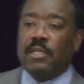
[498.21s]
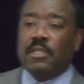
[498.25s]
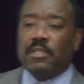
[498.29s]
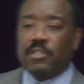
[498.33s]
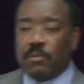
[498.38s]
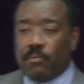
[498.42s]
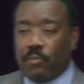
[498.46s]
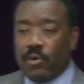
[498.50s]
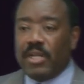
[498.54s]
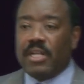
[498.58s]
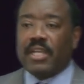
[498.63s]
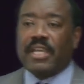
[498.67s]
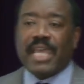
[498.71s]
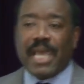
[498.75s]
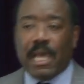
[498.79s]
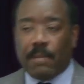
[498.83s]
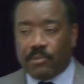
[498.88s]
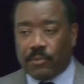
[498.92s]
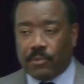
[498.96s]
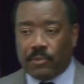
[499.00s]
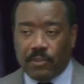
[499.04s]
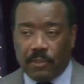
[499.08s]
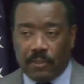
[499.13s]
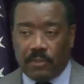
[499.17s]
to bring the
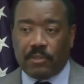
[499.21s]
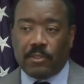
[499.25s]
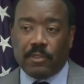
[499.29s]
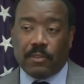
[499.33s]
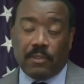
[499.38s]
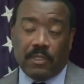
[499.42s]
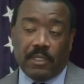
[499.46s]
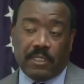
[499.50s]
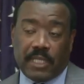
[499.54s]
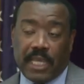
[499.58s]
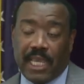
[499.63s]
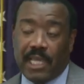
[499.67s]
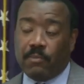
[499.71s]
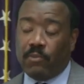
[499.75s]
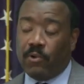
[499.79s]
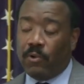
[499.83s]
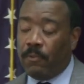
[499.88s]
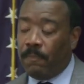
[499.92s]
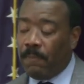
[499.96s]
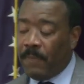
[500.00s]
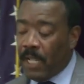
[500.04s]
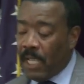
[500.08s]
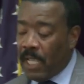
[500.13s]
capital to, to the table.